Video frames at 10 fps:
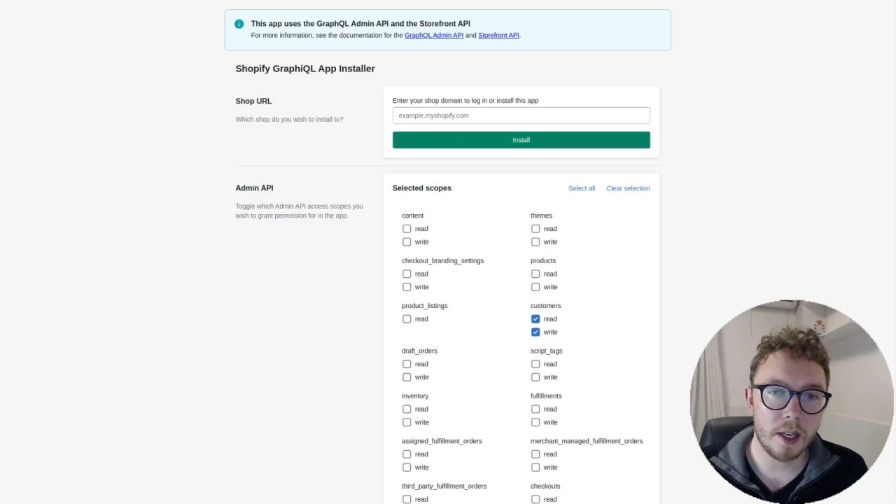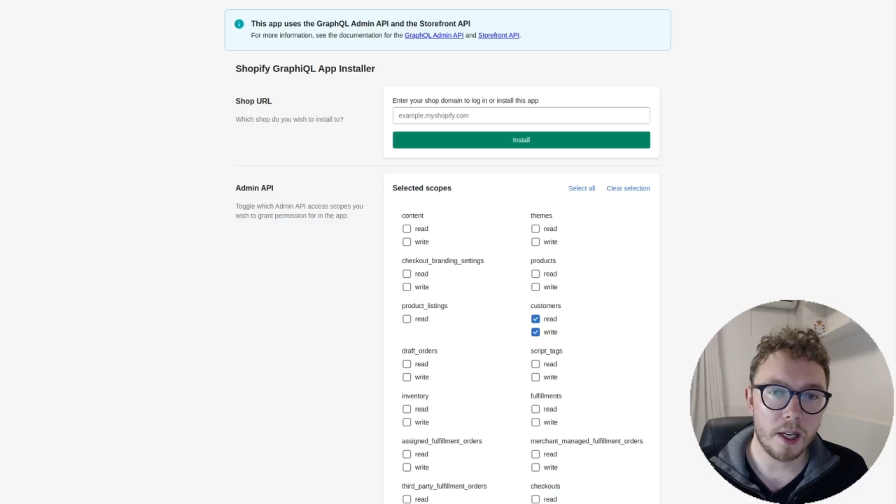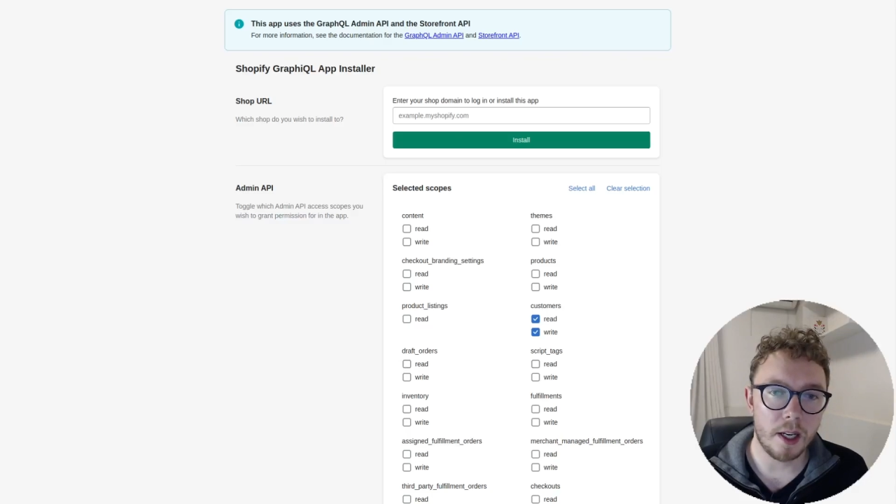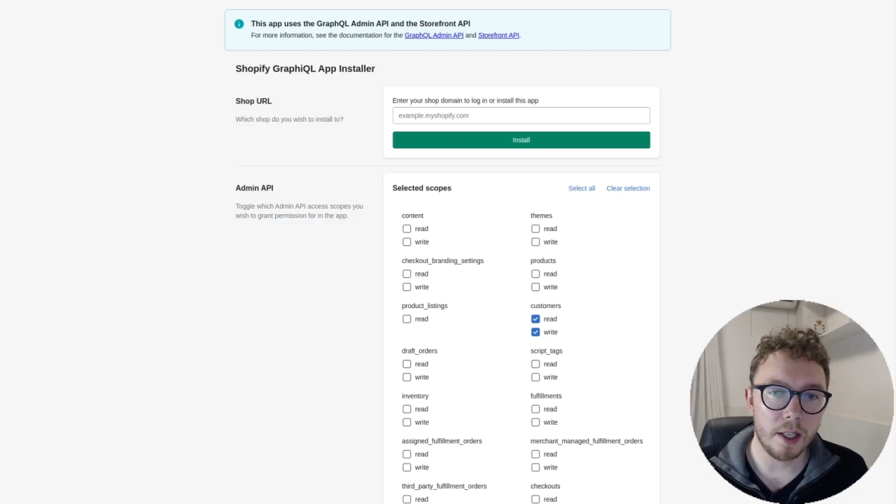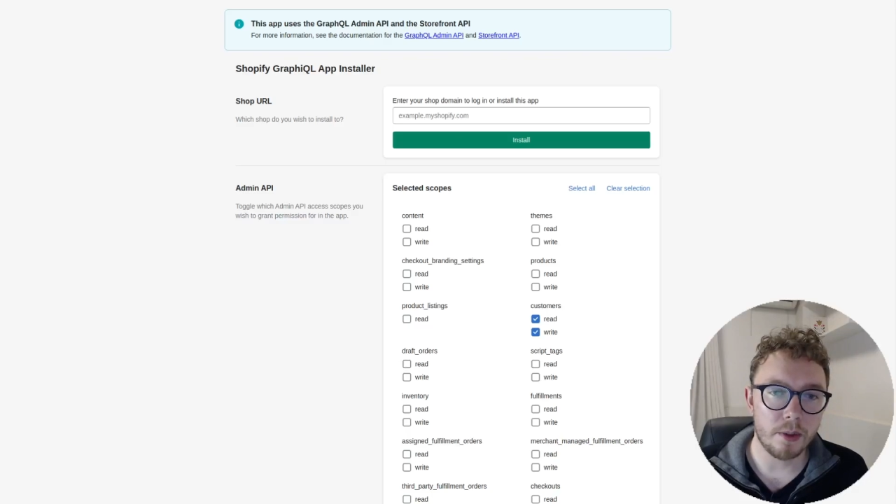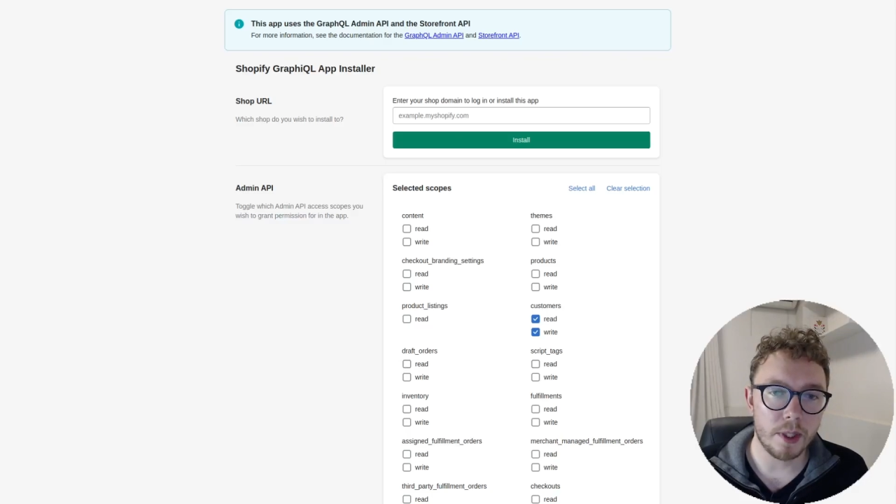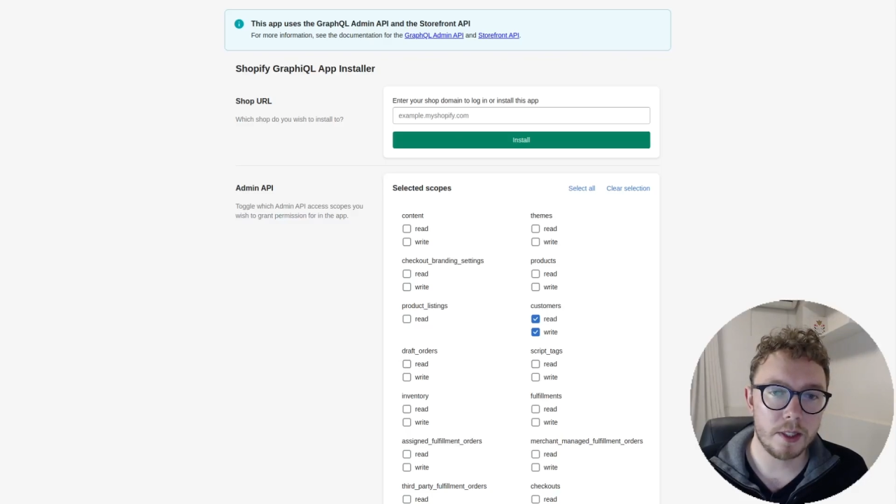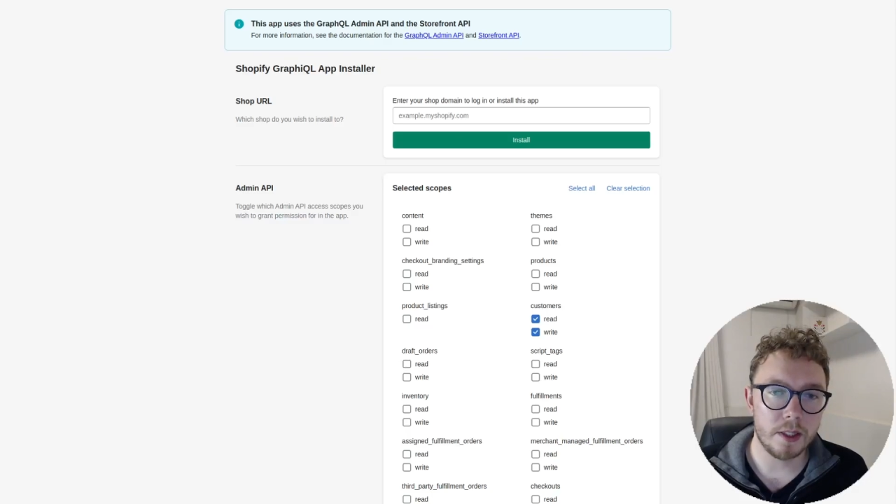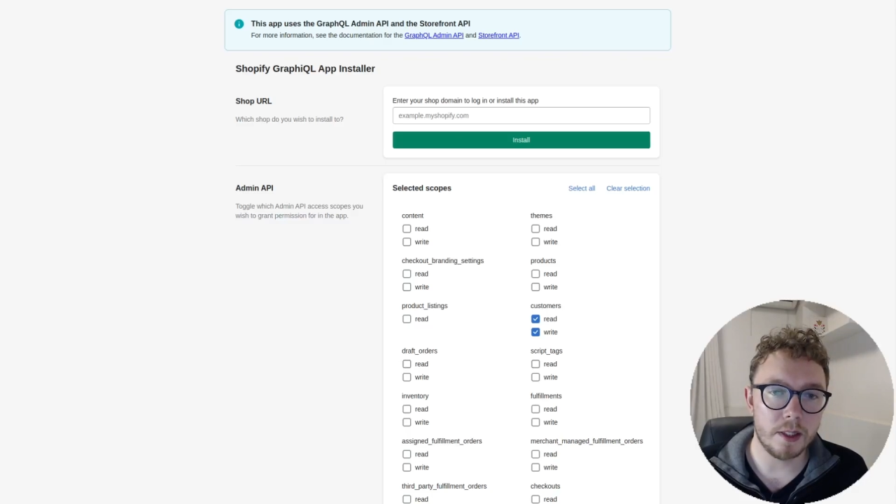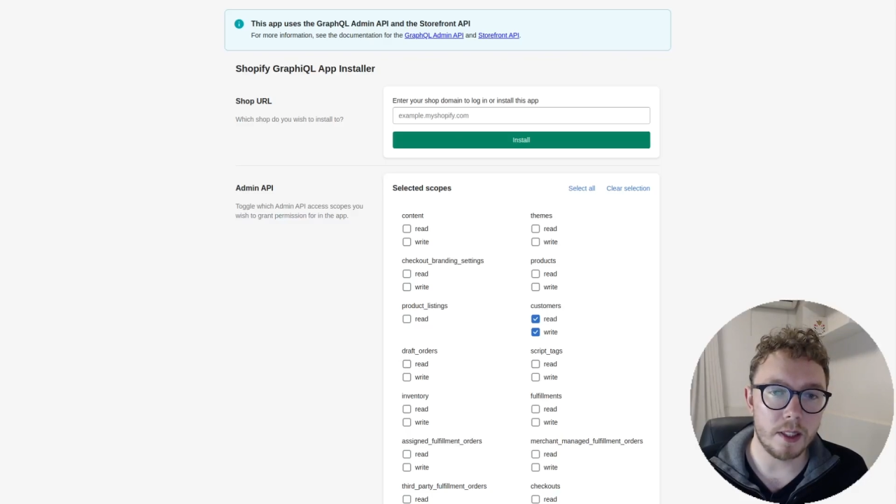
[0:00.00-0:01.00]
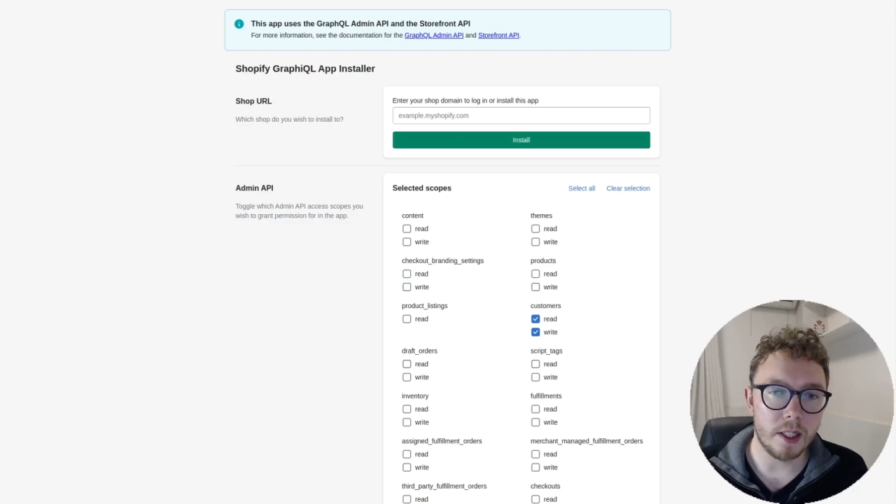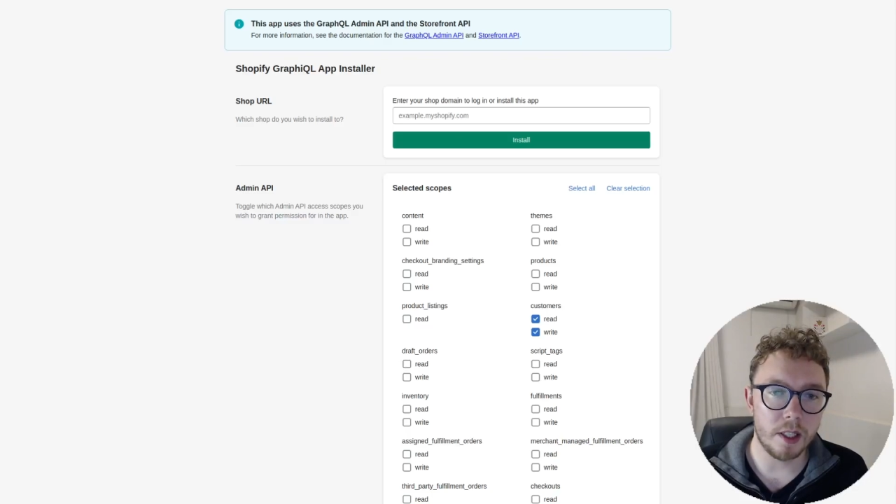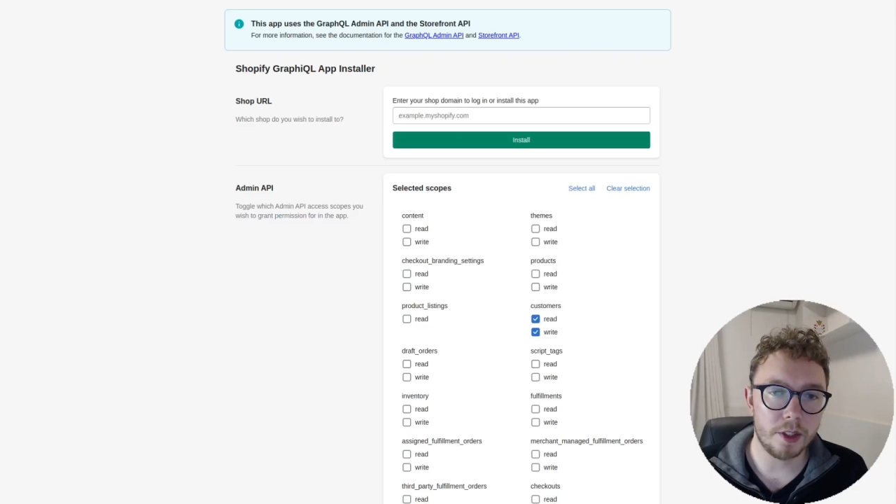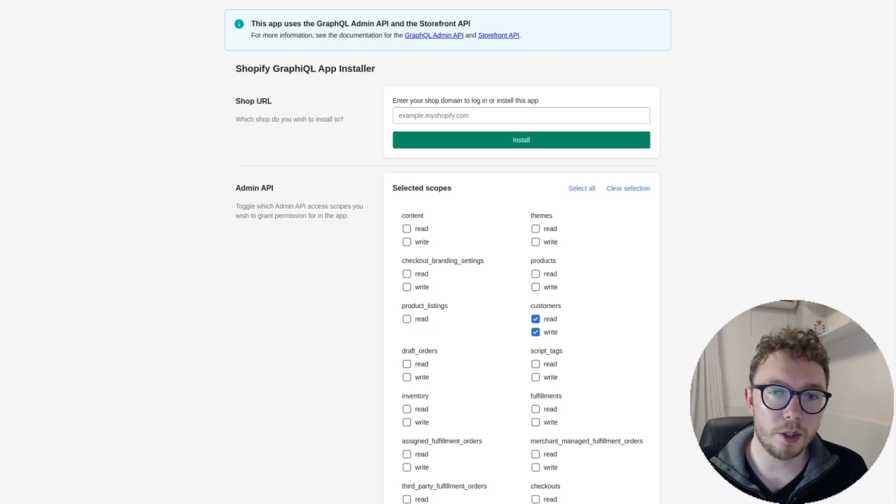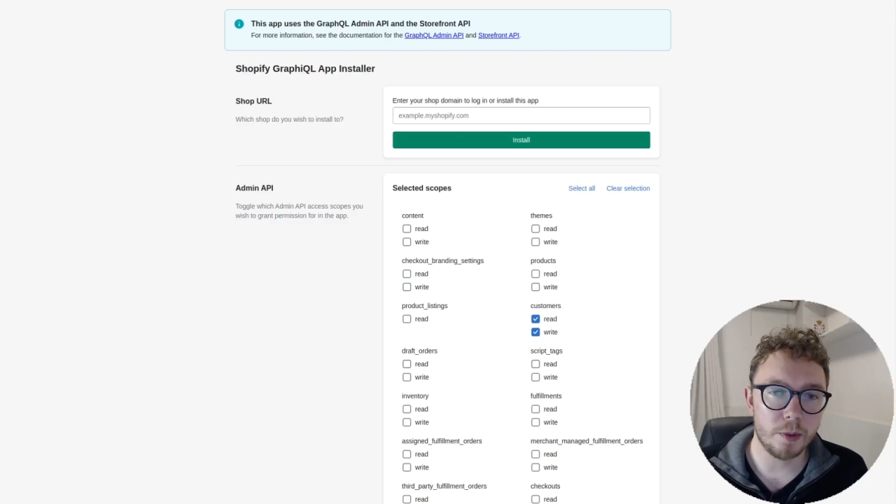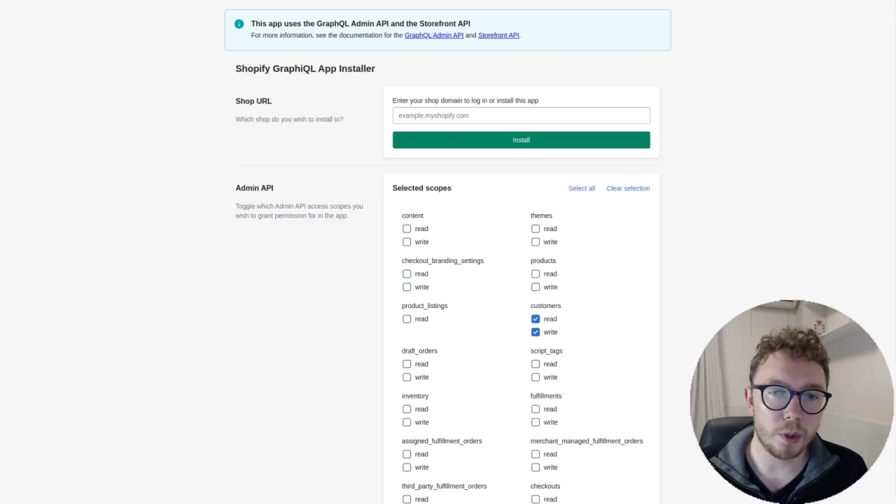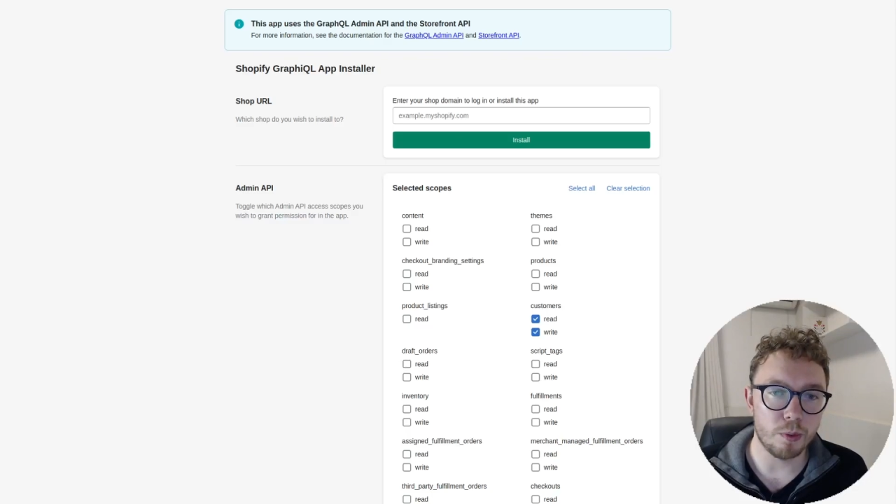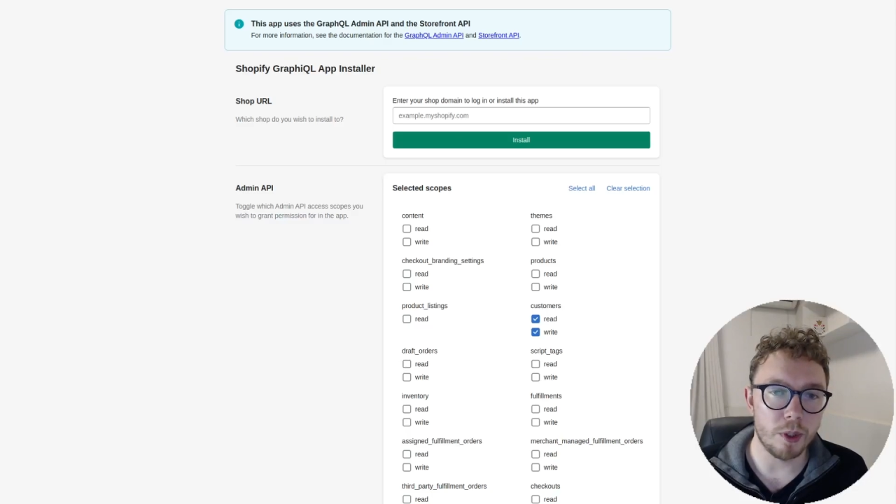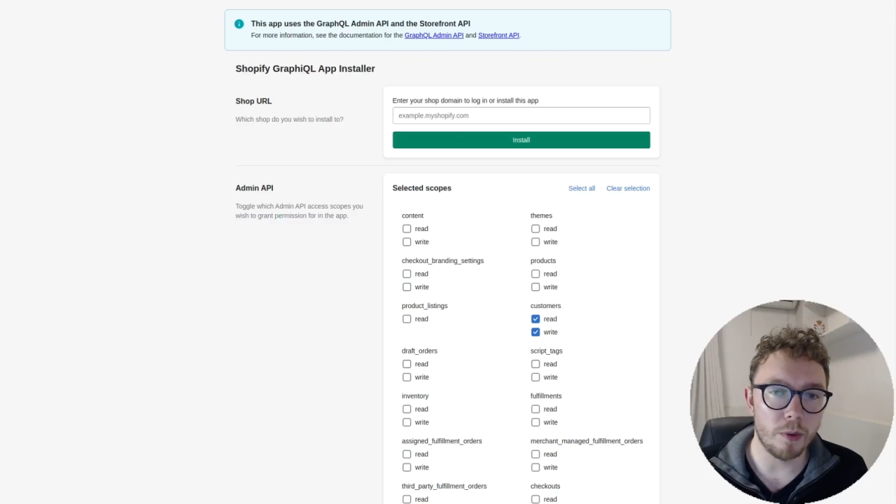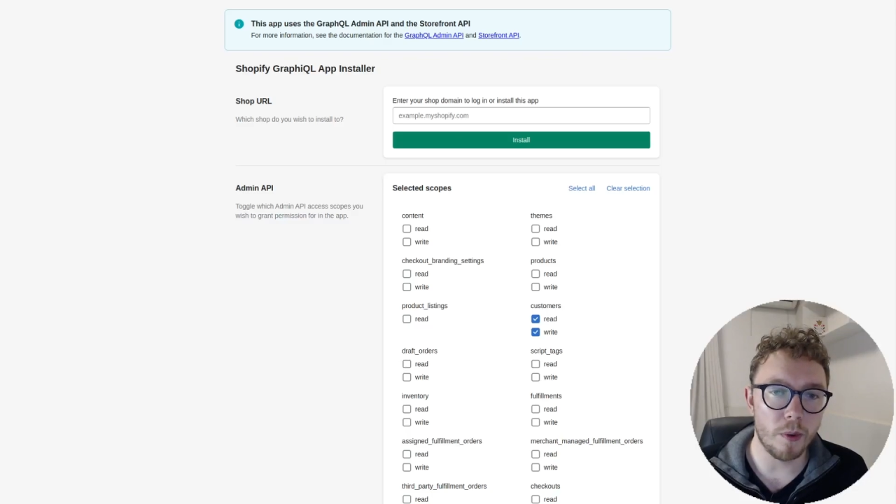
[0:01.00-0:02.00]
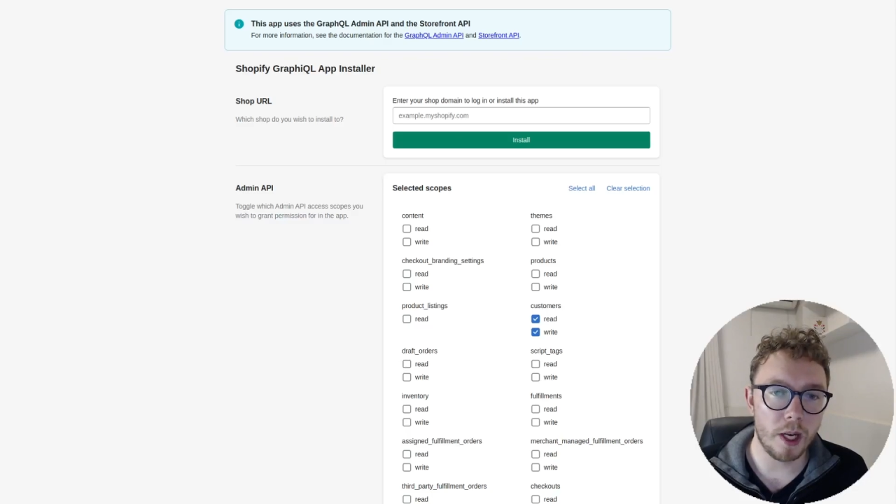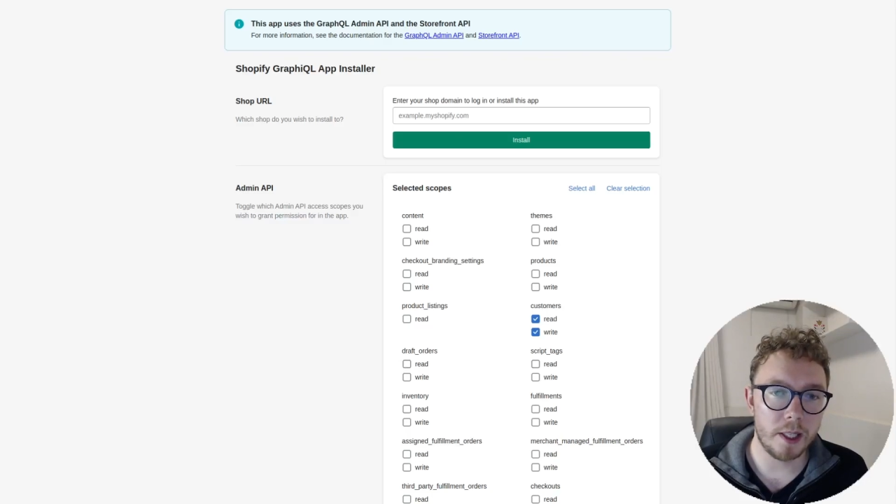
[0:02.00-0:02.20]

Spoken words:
I granted the customer's read-write